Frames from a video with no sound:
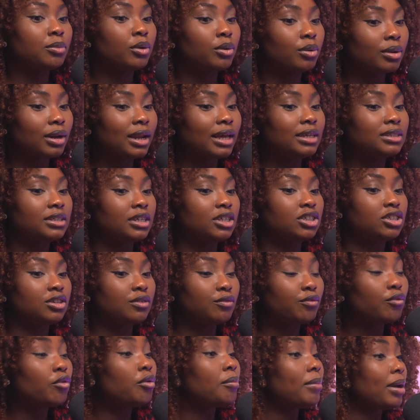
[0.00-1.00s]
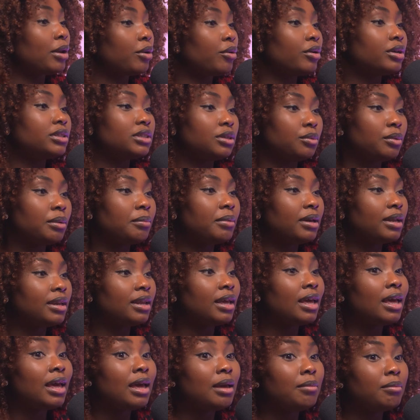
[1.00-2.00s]
but organization for minority women
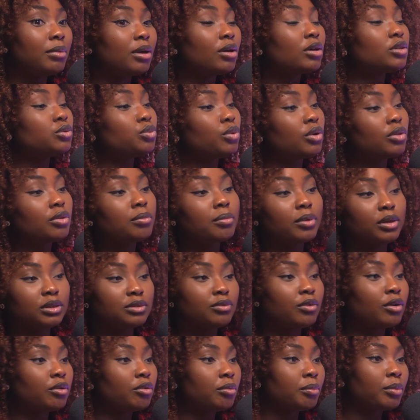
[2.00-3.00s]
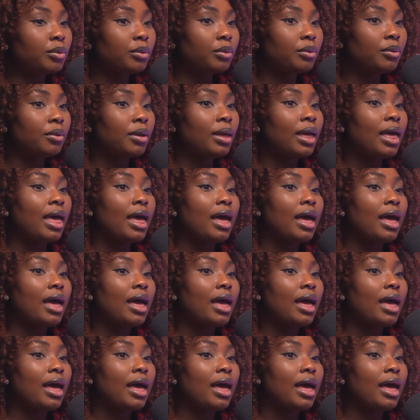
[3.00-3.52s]
mm-hmm. because we're the most vulnerable.